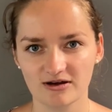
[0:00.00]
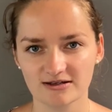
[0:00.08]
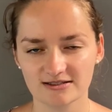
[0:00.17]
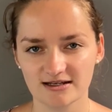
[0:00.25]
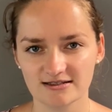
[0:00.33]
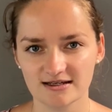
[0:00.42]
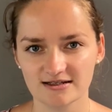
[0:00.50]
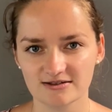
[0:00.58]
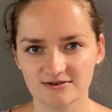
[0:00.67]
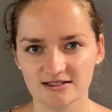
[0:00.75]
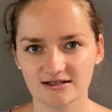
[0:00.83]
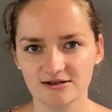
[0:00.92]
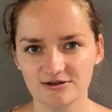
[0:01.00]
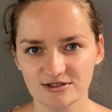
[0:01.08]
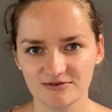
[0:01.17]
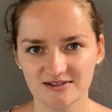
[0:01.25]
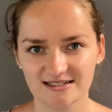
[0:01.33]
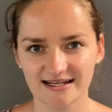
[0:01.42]
our settings are as
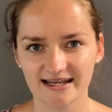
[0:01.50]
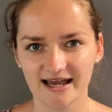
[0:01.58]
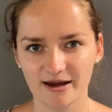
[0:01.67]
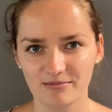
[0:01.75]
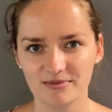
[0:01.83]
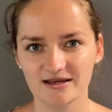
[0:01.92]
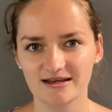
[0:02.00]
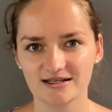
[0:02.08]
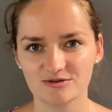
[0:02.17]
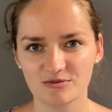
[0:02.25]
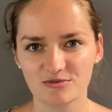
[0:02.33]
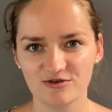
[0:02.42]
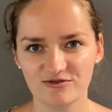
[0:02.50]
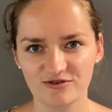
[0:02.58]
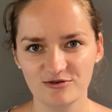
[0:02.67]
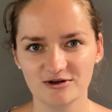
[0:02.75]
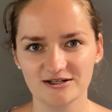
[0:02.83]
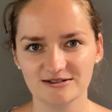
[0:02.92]
inclusive as they can be as we move
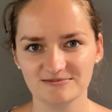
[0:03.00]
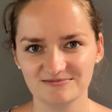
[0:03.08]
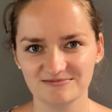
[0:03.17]
forward.